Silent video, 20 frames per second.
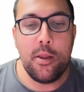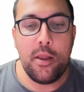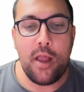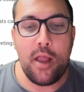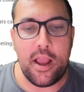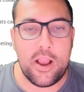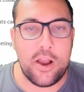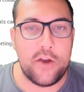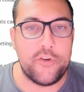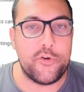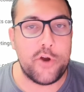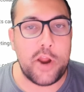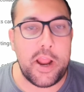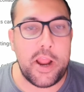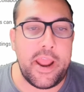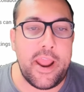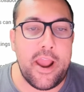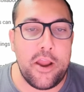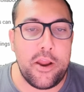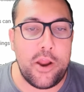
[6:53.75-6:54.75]
I cover
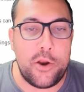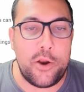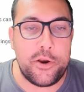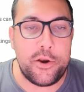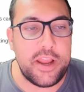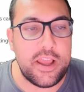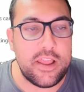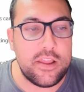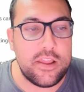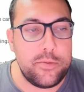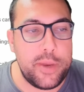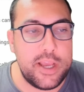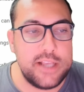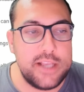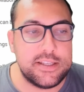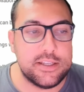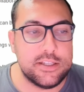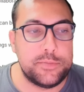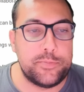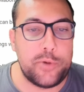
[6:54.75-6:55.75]
AI on a daily
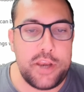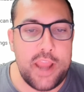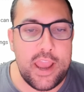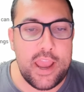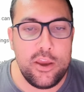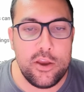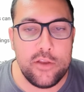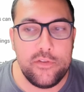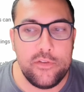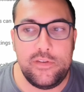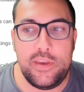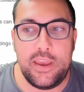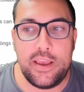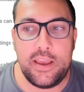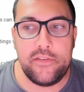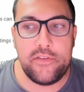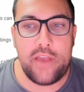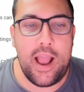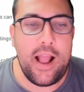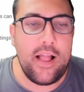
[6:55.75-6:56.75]
basis, but now you can see
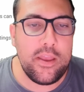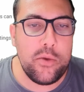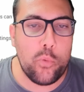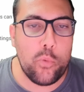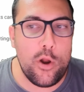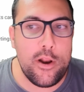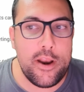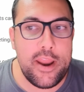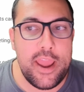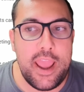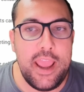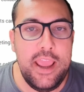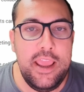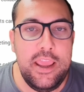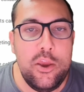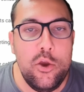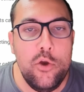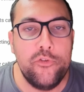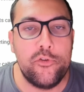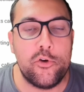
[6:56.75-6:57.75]
exactly what a
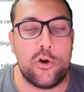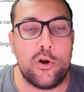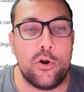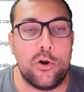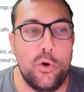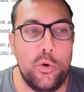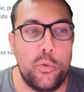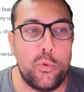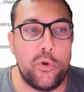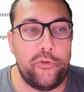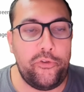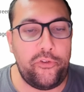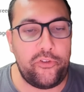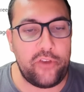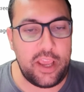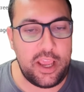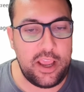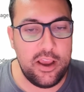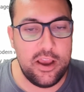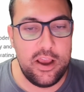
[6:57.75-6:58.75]
user will
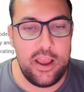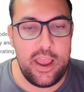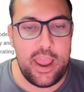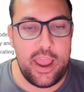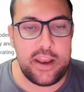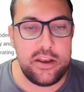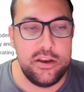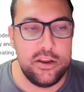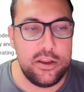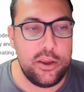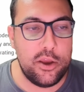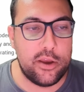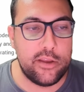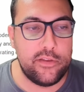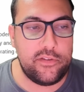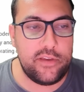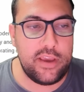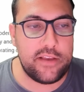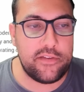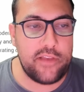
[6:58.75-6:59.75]
see. And you can
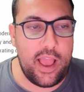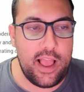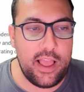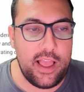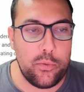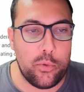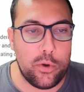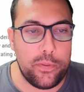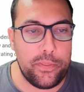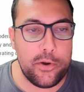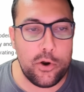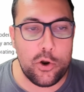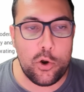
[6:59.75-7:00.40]
see exactly what their